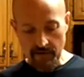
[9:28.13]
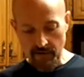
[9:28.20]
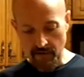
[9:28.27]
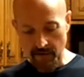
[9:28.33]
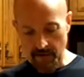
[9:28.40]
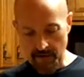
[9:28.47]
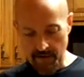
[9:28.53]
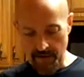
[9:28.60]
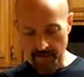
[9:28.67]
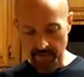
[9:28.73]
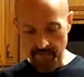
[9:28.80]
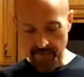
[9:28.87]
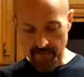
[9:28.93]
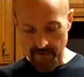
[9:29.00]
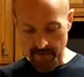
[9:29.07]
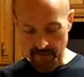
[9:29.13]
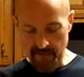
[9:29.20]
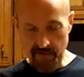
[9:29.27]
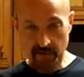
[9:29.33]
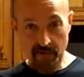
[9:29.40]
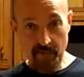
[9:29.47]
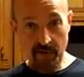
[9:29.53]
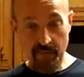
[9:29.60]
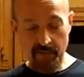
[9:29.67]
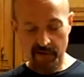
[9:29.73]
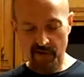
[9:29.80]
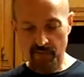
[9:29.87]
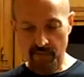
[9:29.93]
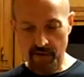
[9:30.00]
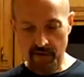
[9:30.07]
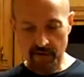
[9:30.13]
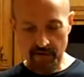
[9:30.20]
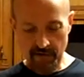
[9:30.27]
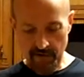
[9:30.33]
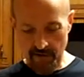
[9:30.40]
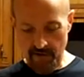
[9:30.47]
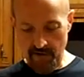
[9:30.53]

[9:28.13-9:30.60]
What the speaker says: so I've stirred my peanut butter.